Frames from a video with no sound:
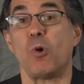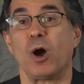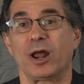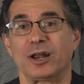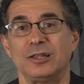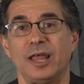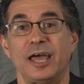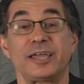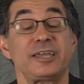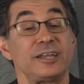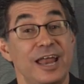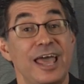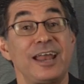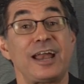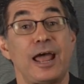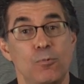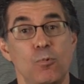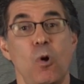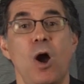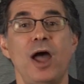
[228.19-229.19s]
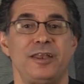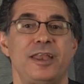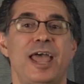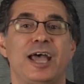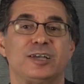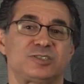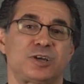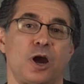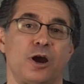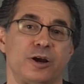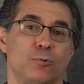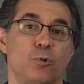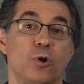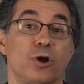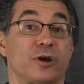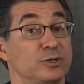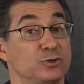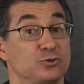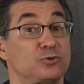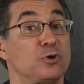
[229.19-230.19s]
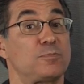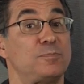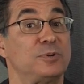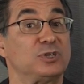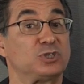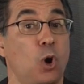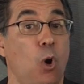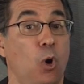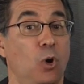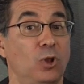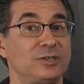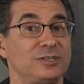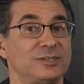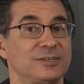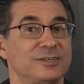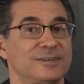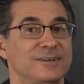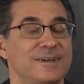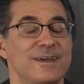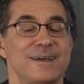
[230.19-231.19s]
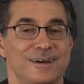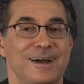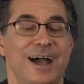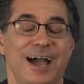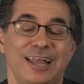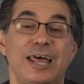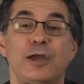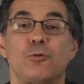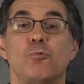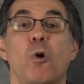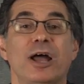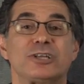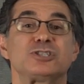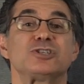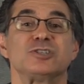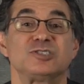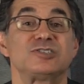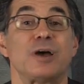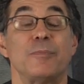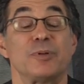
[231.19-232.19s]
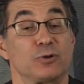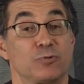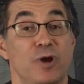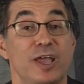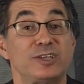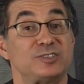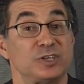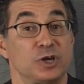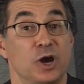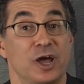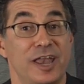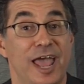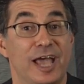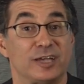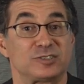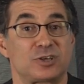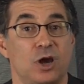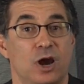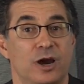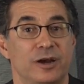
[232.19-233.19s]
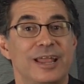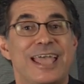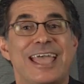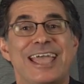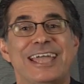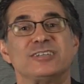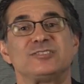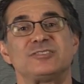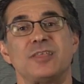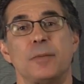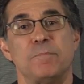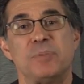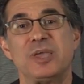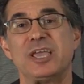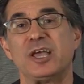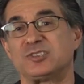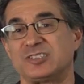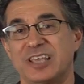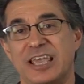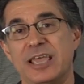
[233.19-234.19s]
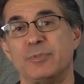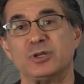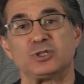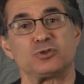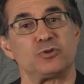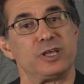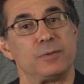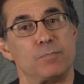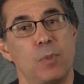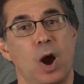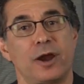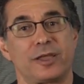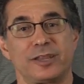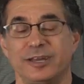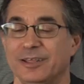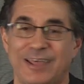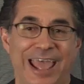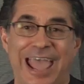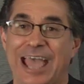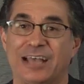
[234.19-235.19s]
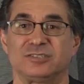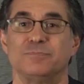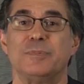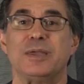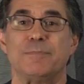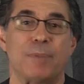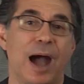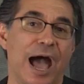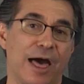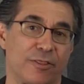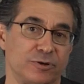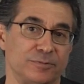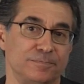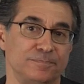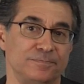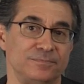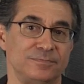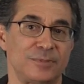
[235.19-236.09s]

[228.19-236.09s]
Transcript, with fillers: want to like it, and I want NASCAR to work, and truth be told, I like watching some of the racing on NASCAR. It's the BS imagery and marketing that has me bothered.